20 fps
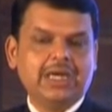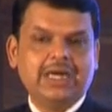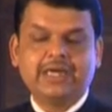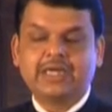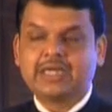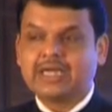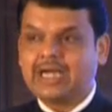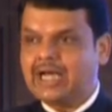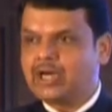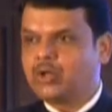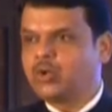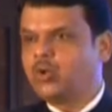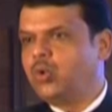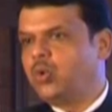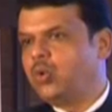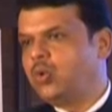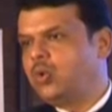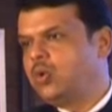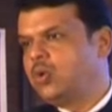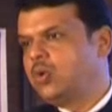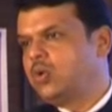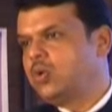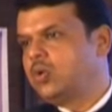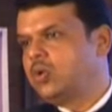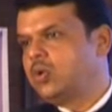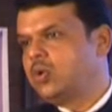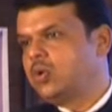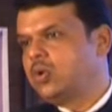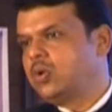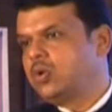and cargo
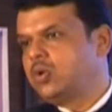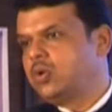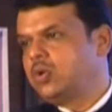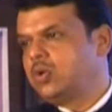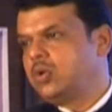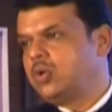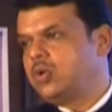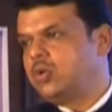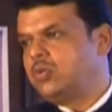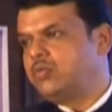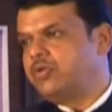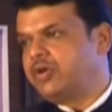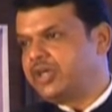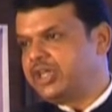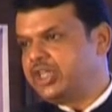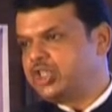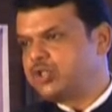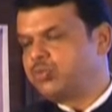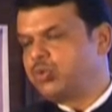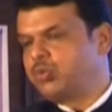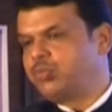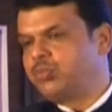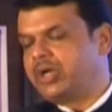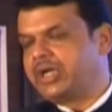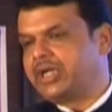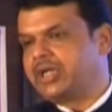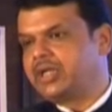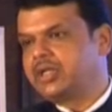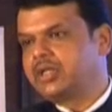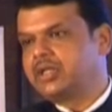will reach
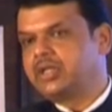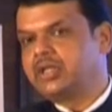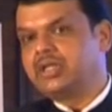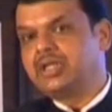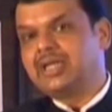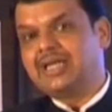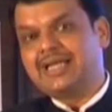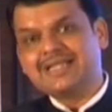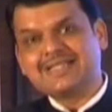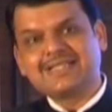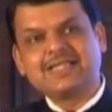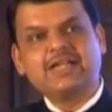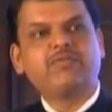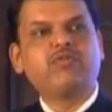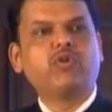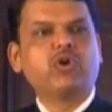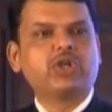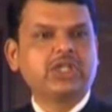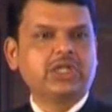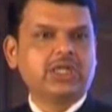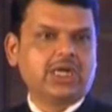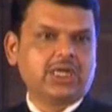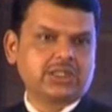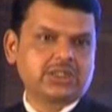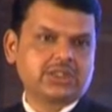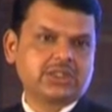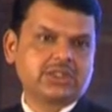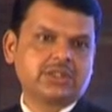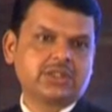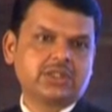Mumbai in less than 14
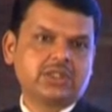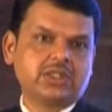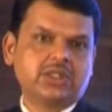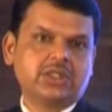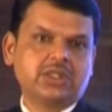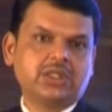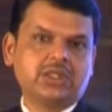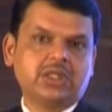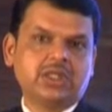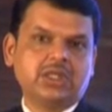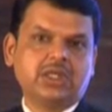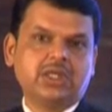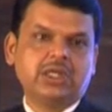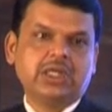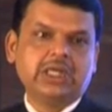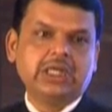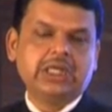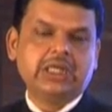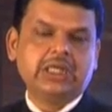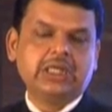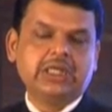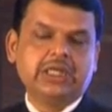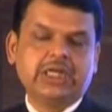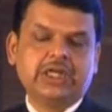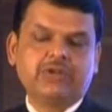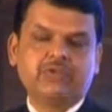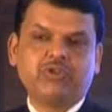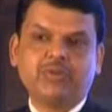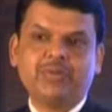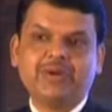hours.
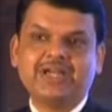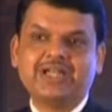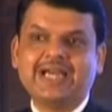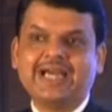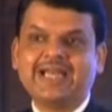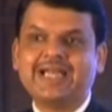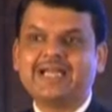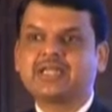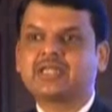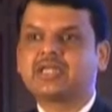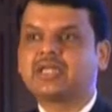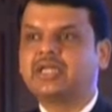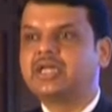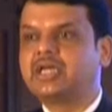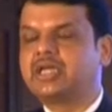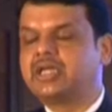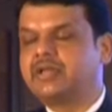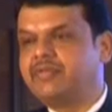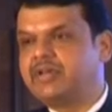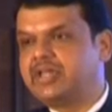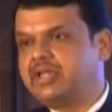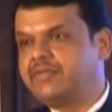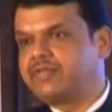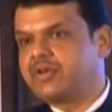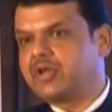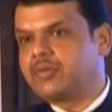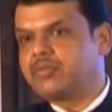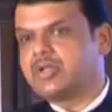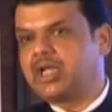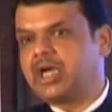It will be a direct connectivity
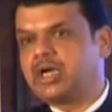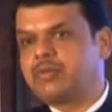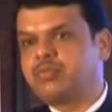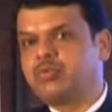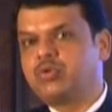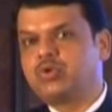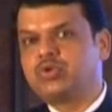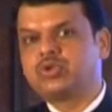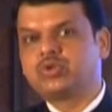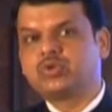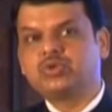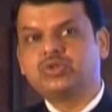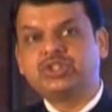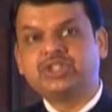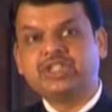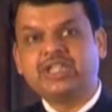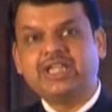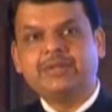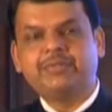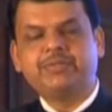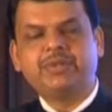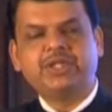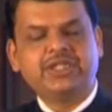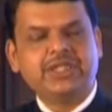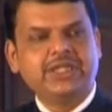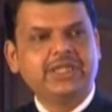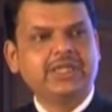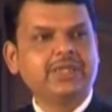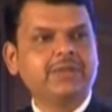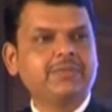from Nagpur to
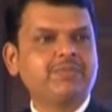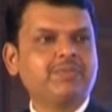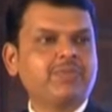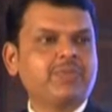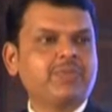JNPT.